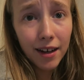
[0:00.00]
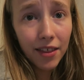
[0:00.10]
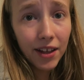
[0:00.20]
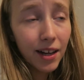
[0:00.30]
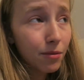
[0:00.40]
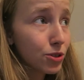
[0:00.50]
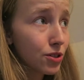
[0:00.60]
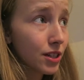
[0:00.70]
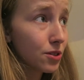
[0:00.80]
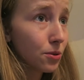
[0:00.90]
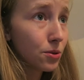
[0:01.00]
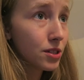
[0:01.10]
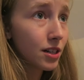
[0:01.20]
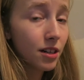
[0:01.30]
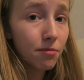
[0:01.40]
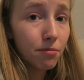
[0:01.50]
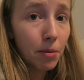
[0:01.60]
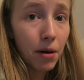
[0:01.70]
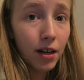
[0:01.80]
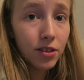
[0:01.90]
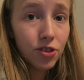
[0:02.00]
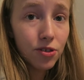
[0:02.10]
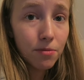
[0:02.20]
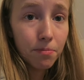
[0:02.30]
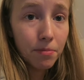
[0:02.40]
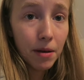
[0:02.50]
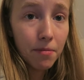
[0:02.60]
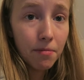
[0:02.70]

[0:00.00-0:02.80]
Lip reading: I think I'm just exhausted and my mind's just a bit